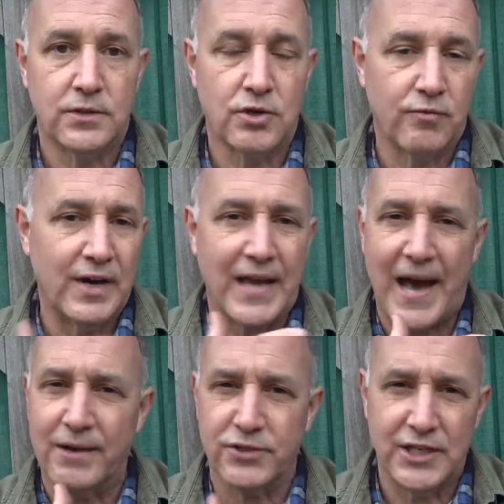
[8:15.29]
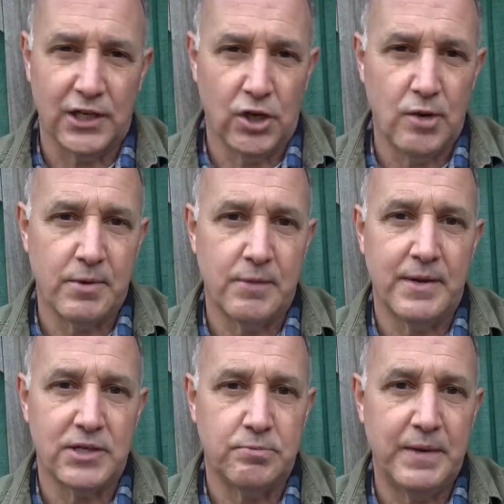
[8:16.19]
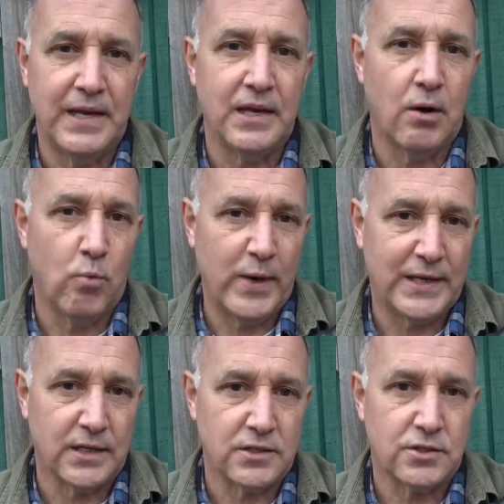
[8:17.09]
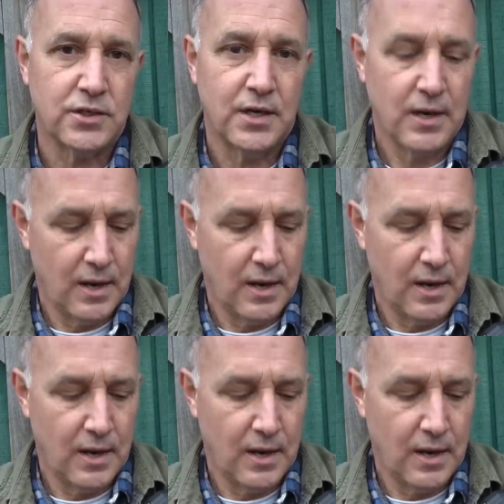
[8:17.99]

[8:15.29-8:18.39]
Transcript: So really, I don't see aluminum as being a weakness.